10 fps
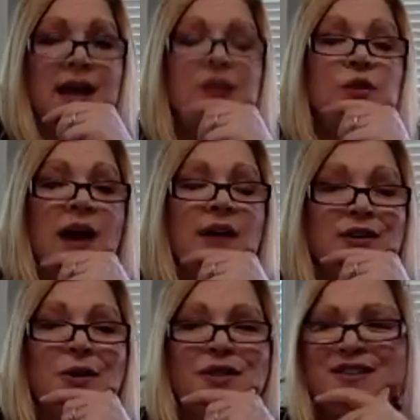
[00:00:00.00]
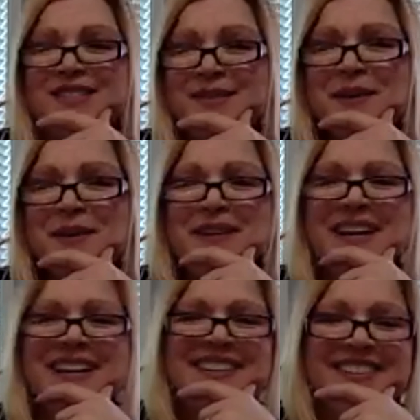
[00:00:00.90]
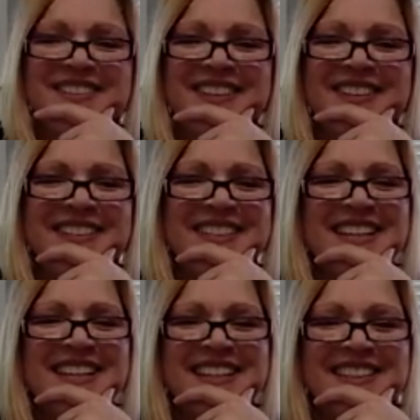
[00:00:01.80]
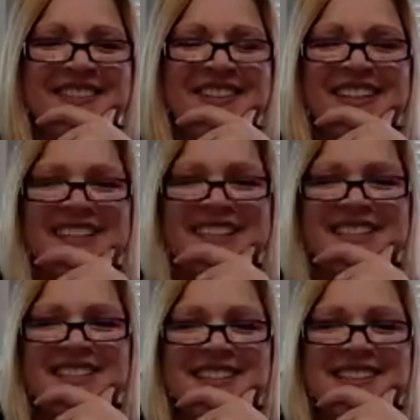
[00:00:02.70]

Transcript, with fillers: I do have it on there somewhere, but I don't know exactly where it is.